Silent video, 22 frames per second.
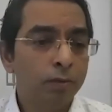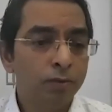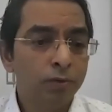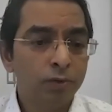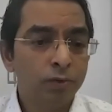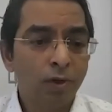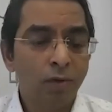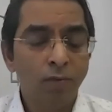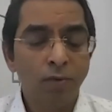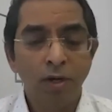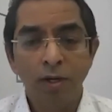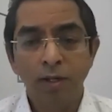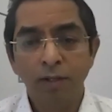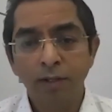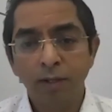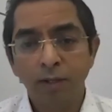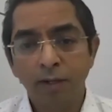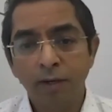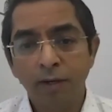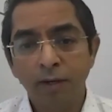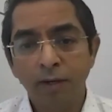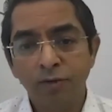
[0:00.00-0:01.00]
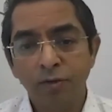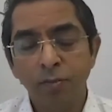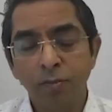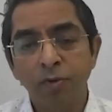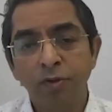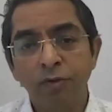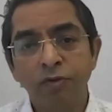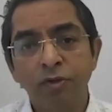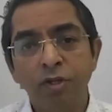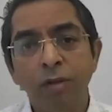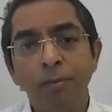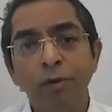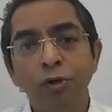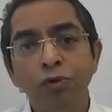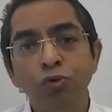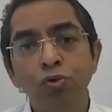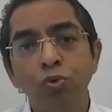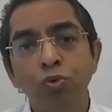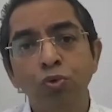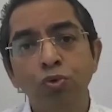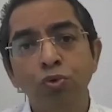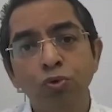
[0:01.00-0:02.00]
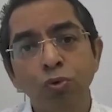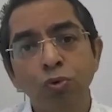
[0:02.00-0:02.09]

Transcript: several other customers, they may choose